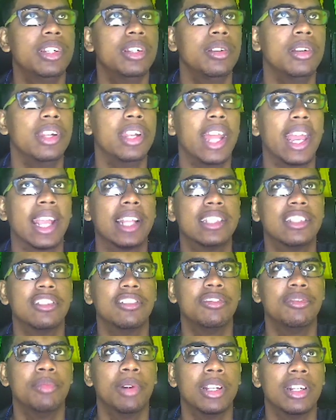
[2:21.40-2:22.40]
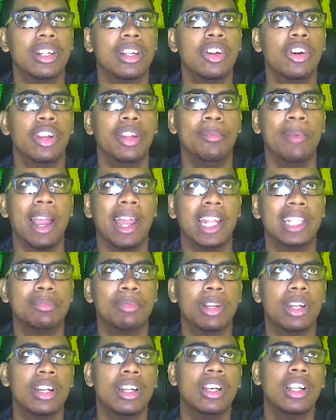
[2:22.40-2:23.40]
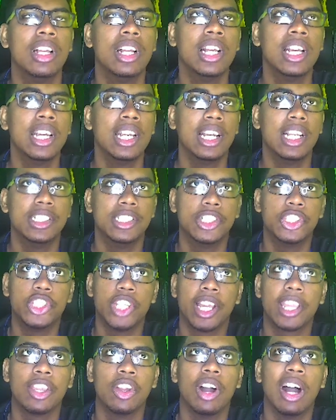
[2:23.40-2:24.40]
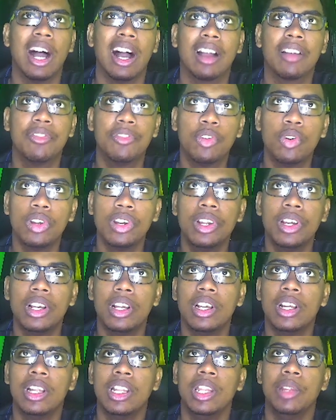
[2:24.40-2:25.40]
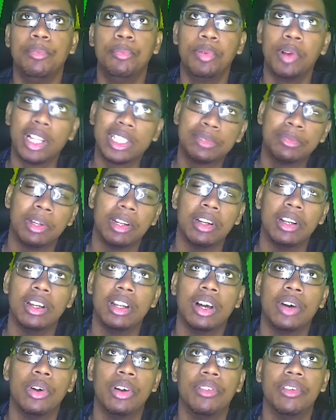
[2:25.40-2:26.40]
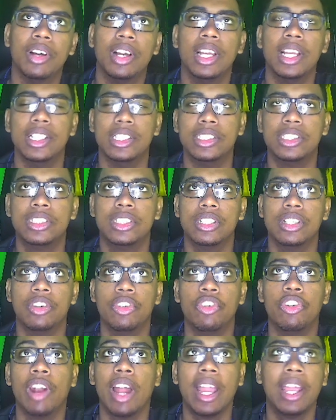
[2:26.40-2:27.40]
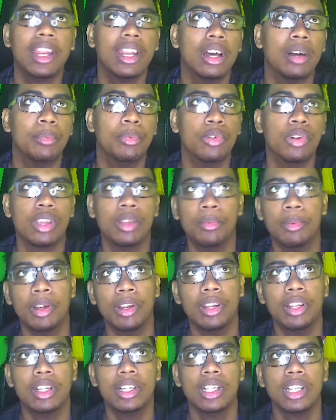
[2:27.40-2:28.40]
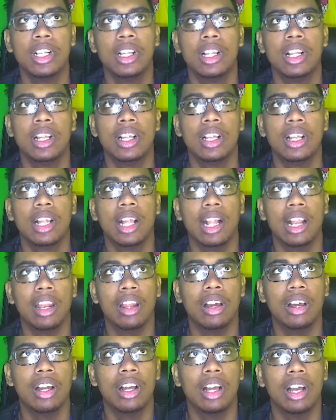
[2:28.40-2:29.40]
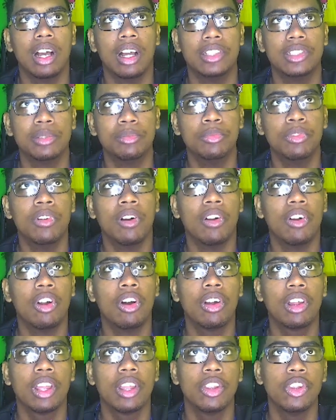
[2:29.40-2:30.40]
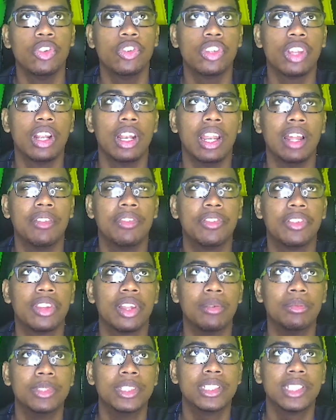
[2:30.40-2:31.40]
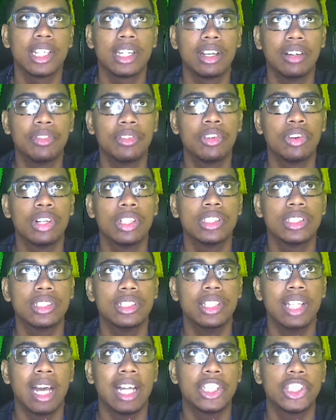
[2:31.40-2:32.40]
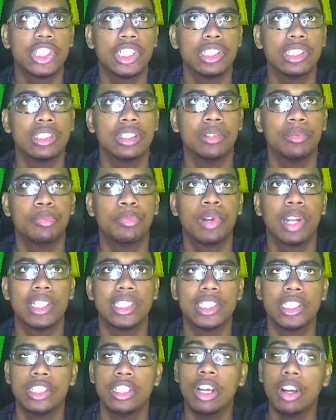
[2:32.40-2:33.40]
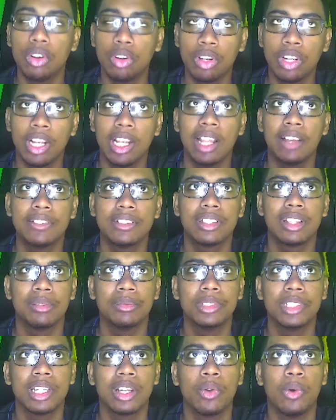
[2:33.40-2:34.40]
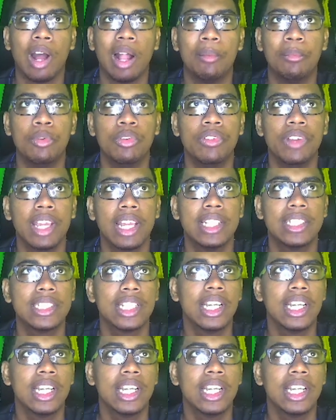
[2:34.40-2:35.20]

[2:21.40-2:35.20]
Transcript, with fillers: Negative button or the minus button is check your arc The plus button, however, is to ride a Pokemon. L uh, to move around, you use your left thumbstick, of course. Dash is to press down on the left thumbstick while moving it.